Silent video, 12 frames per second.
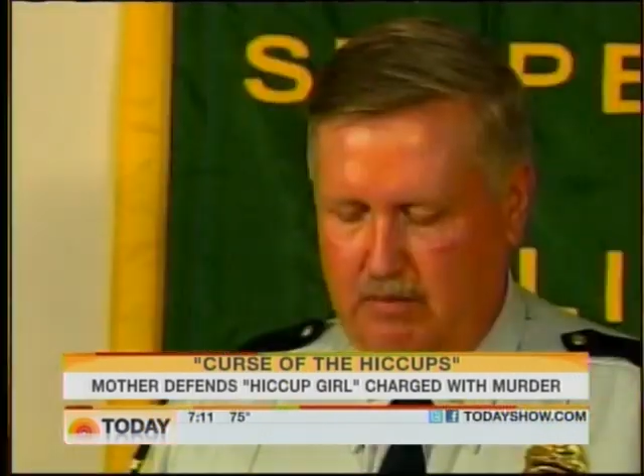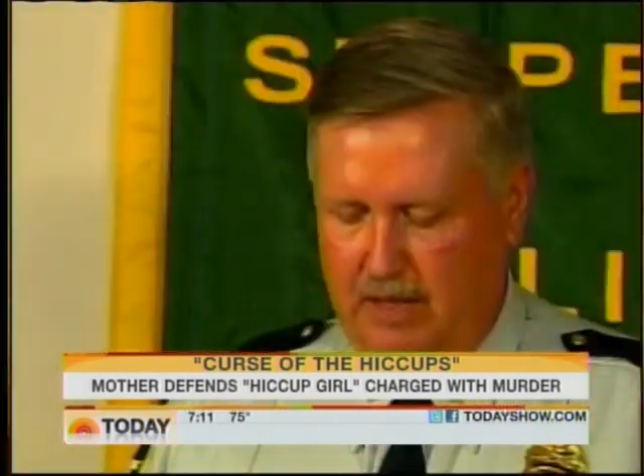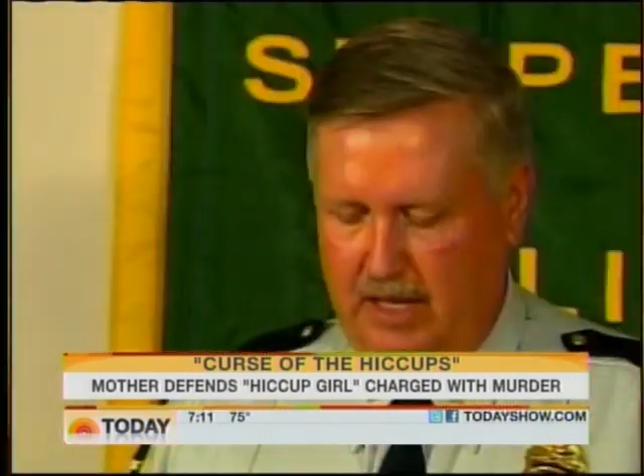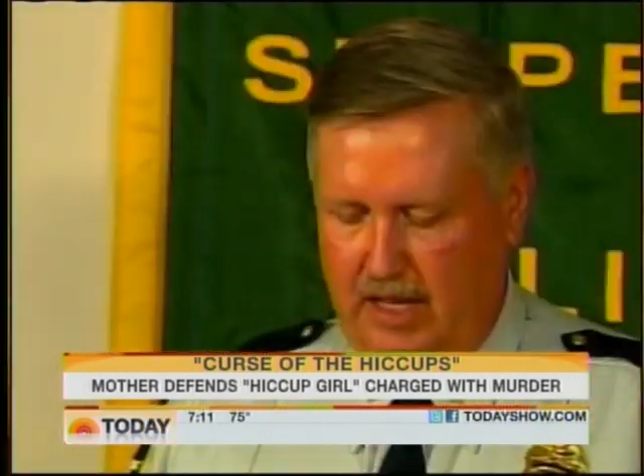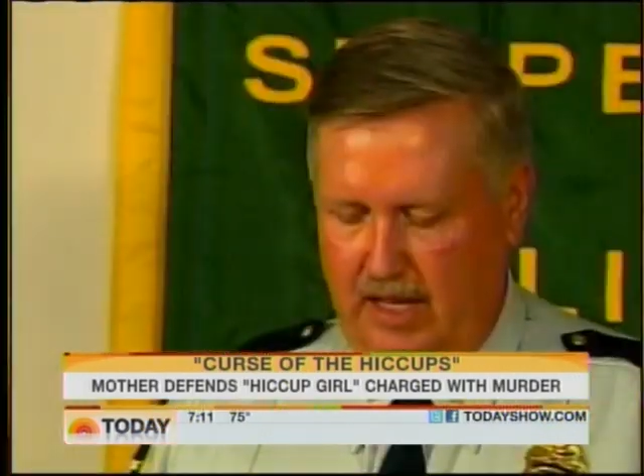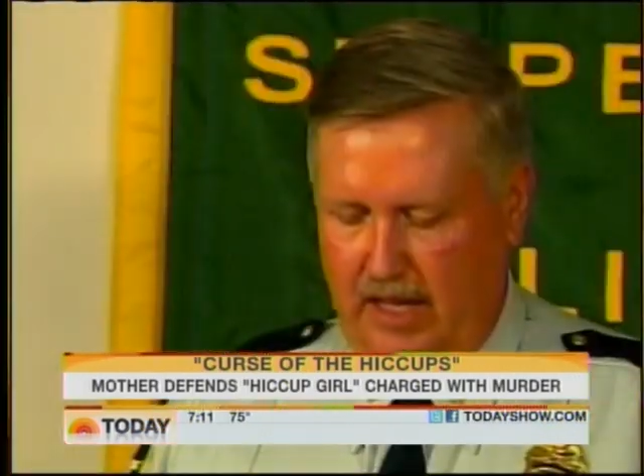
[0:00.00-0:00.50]

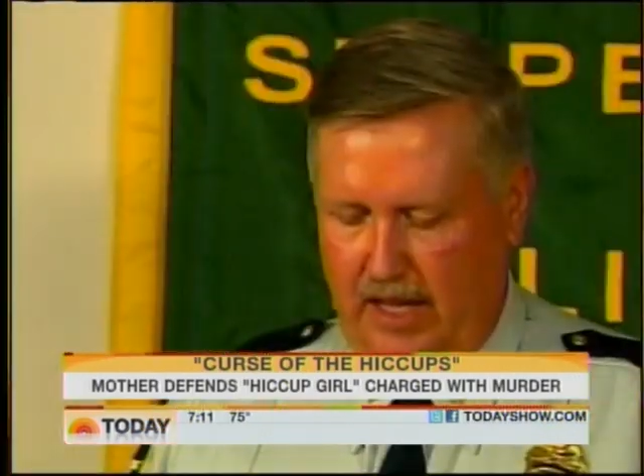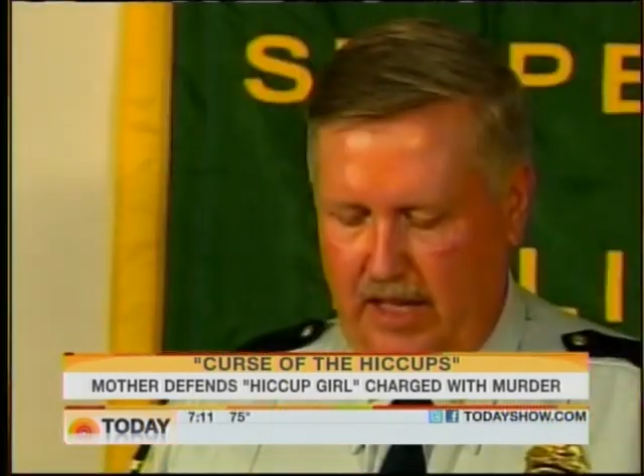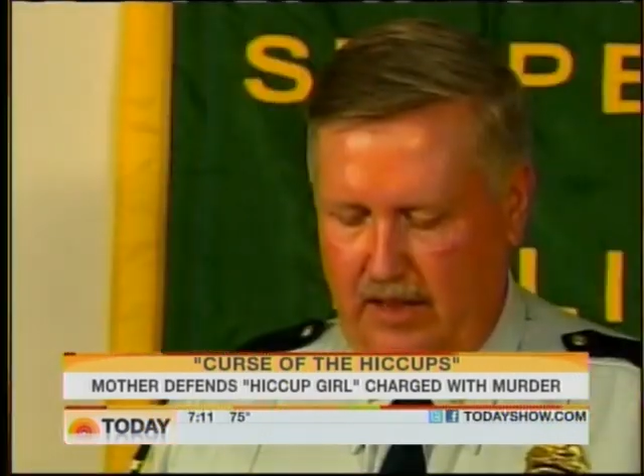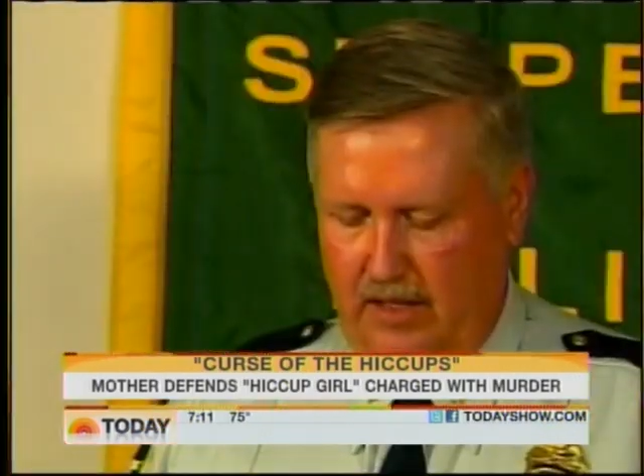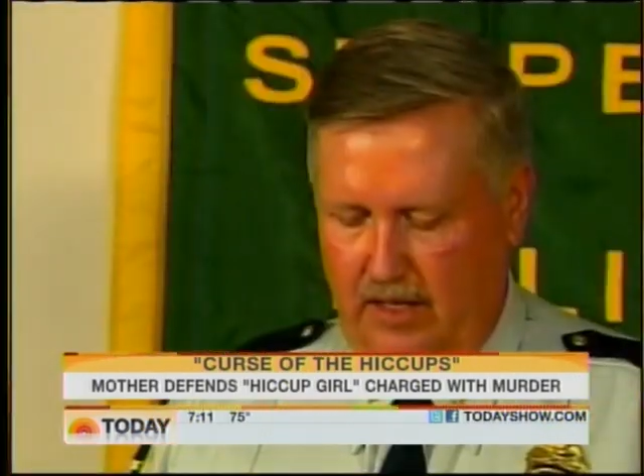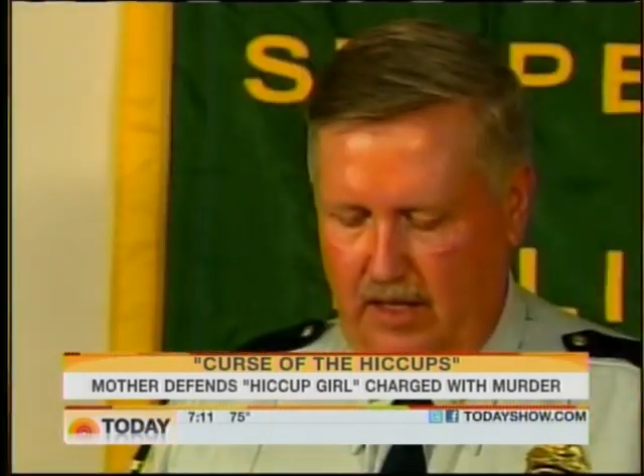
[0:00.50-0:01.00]
Mee
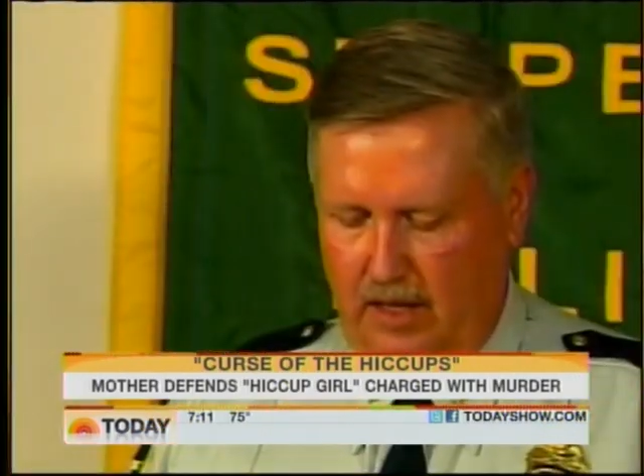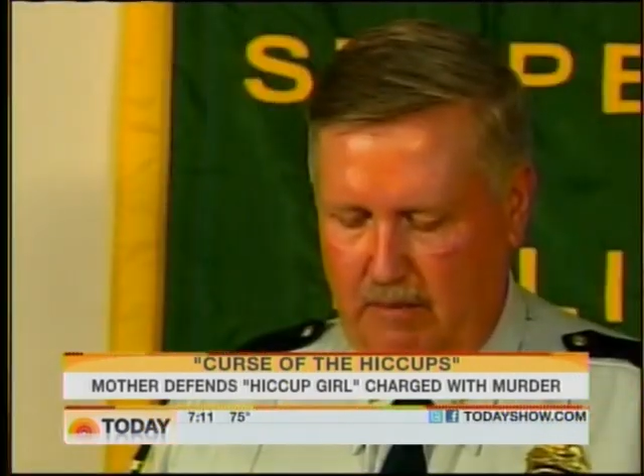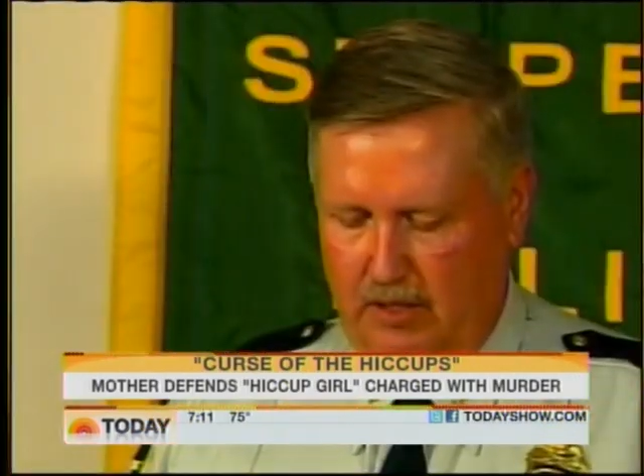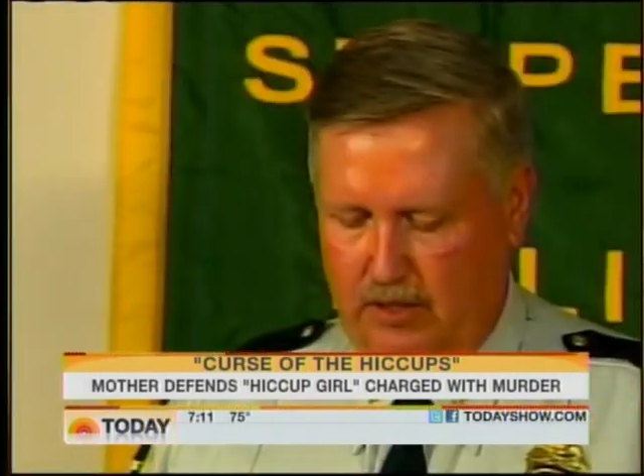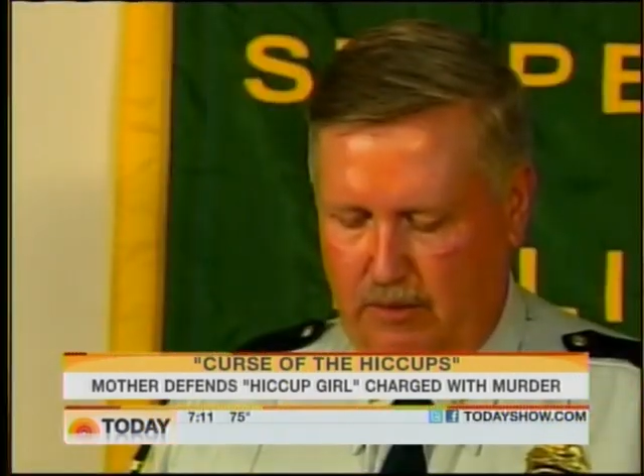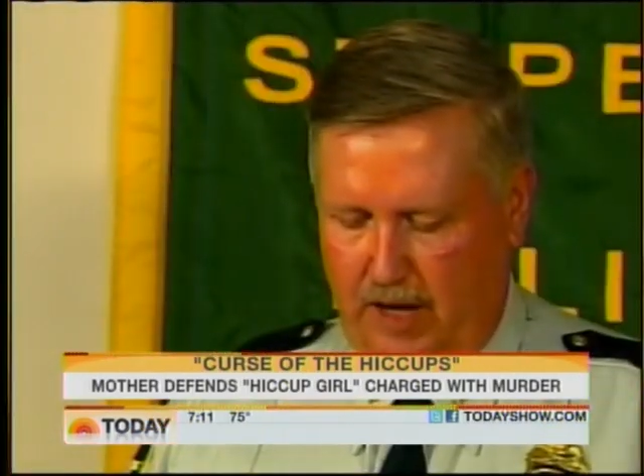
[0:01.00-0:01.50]
and the uh,
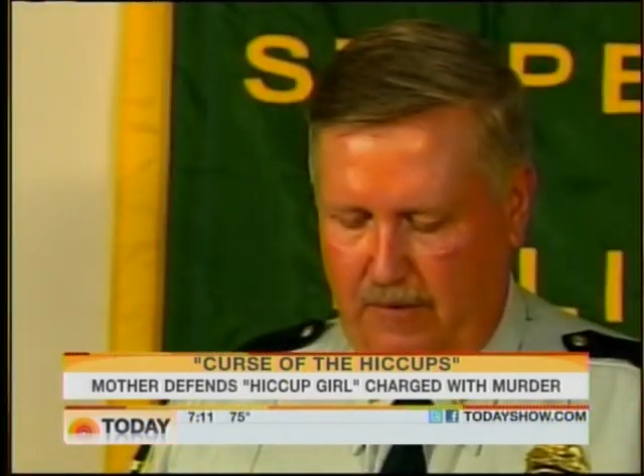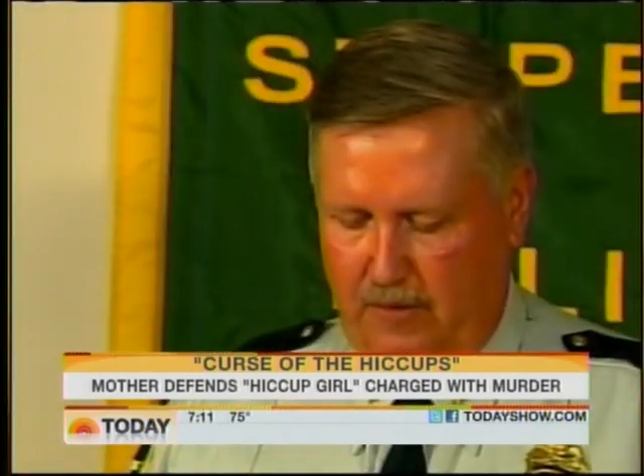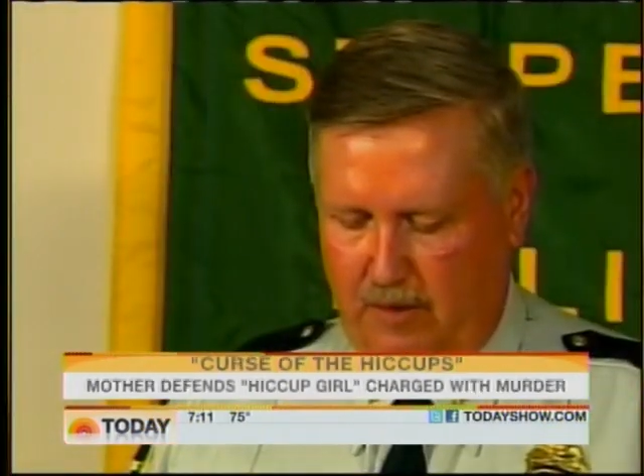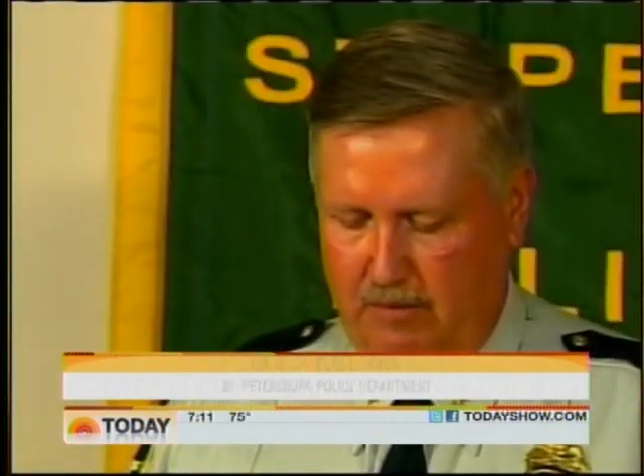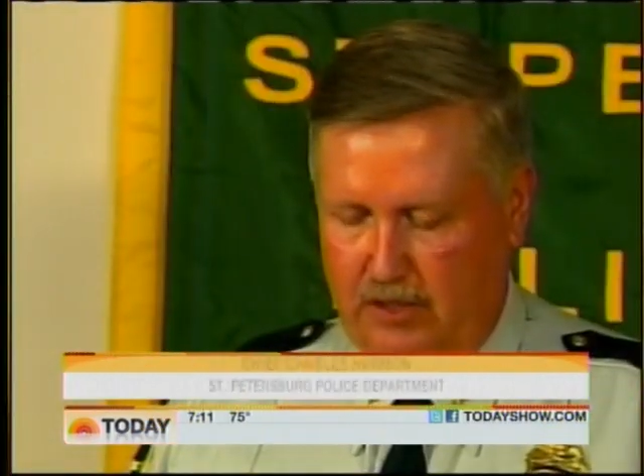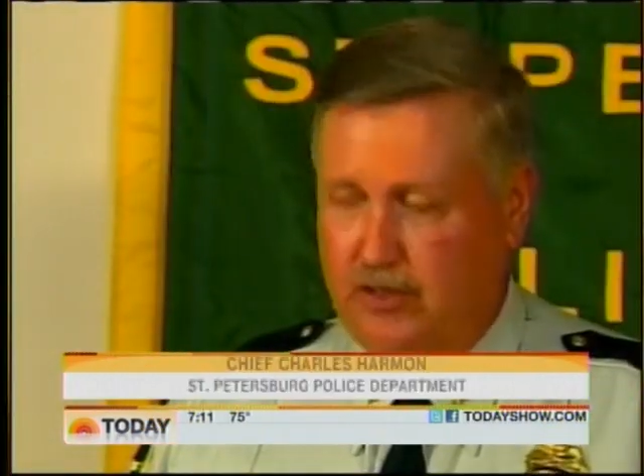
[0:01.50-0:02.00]
Mr.
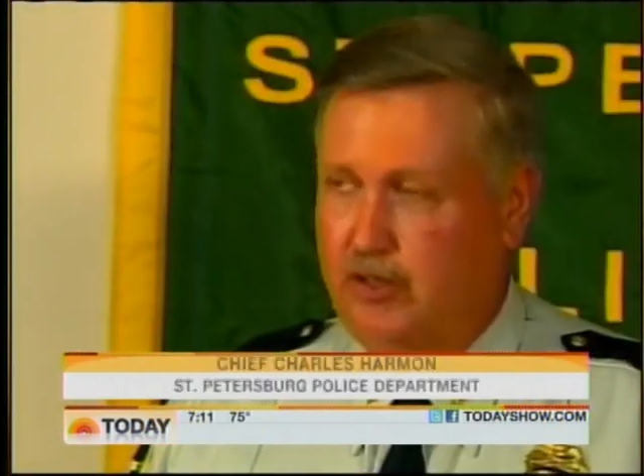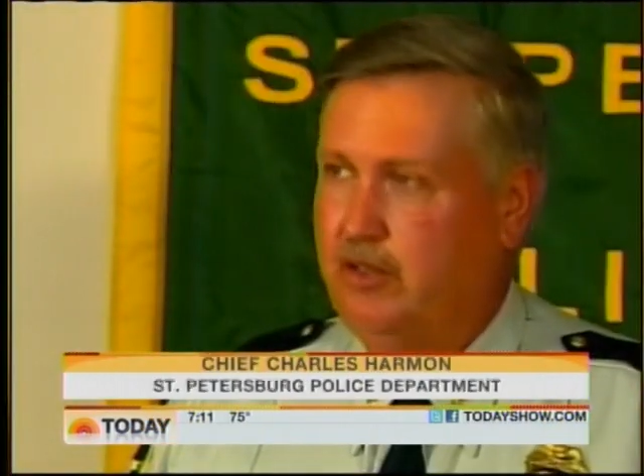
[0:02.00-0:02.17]
Rayford, Mr.